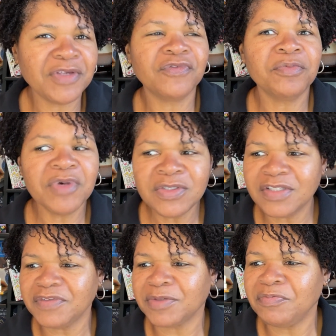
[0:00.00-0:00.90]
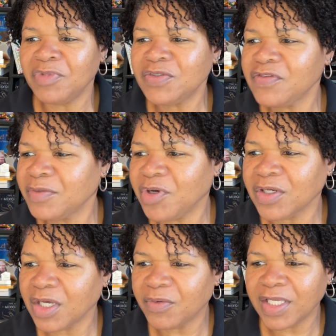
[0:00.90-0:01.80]
For most of them are
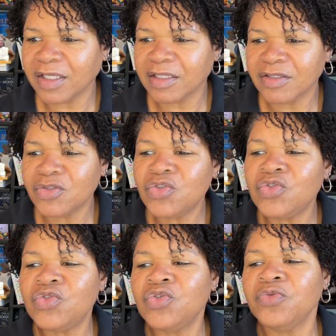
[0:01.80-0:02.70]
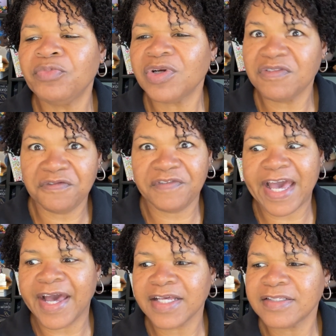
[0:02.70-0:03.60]
going super
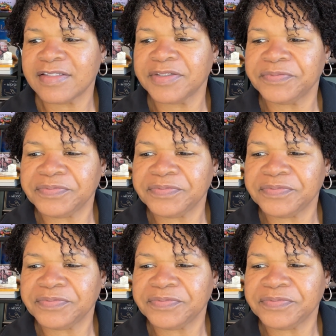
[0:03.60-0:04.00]
fast.